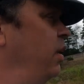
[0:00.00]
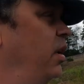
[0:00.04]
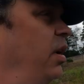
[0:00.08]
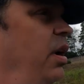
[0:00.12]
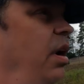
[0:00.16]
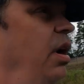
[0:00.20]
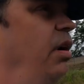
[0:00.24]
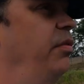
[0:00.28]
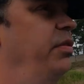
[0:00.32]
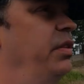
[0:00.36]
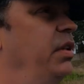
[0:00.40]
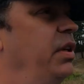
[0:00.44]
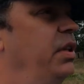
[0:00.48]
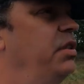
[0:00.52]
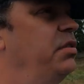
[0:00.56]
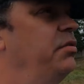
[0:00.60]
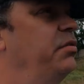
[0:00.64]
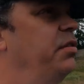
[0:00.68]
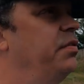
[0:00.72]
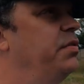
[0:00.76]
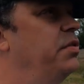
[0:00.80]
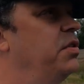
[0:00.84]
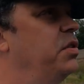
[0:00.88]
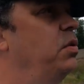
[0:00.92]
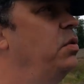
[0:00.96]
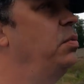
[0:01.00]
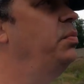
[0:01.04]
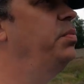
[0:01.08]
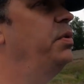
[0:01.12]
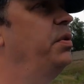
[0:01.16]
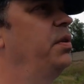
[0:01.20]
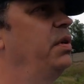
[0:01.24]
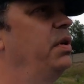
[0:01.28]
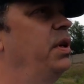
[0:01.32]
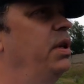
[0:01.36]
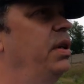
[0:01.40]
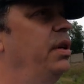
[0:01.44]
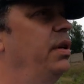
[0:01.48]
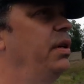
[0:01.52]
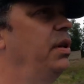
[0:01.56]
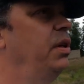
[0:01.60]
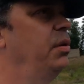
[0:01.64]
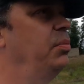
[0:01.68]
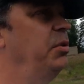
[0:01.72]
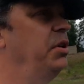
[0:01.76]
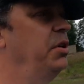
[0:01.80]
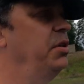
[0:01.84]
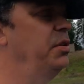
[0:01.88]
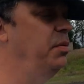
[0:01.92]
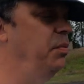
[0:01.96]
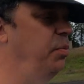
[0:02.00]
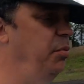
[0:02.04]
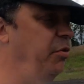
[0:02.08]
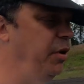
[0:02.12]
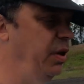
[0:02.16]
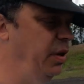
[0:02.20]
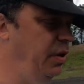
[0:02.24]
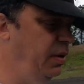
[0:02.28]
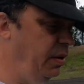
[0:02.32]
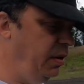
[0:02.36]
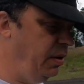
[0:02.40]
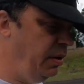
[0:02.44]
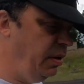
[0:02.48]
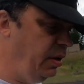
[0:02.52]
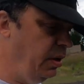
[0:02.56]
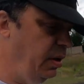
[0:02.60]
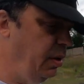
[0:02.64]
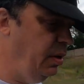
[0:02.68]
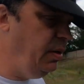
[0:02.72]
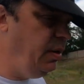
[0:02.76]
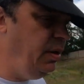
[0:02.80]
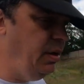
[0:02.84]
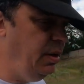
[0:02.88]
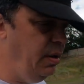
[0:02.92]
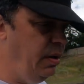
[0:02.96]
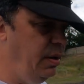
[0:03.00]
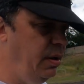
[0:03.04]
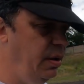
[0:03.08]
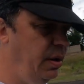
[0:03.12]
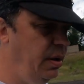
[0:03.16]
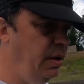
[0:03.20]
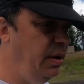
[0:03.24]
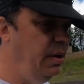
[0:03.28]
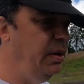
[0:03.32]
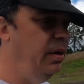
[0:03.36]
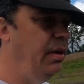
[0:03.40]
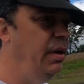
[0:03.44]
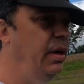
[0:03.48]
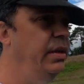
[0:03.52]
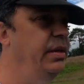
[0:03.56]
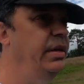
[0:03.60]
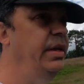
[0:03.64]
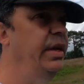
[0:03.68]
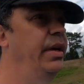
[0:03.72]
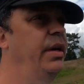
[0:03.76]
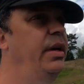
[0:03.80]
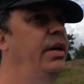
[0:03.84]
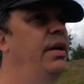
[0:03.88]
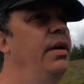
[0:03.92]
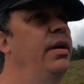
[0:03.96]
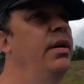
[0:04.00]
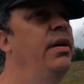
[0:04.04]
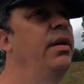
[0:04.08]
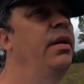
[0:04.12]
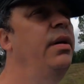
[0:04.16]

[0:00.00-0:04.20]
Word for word: half a litre of soup and a little piece of bread uh, a day.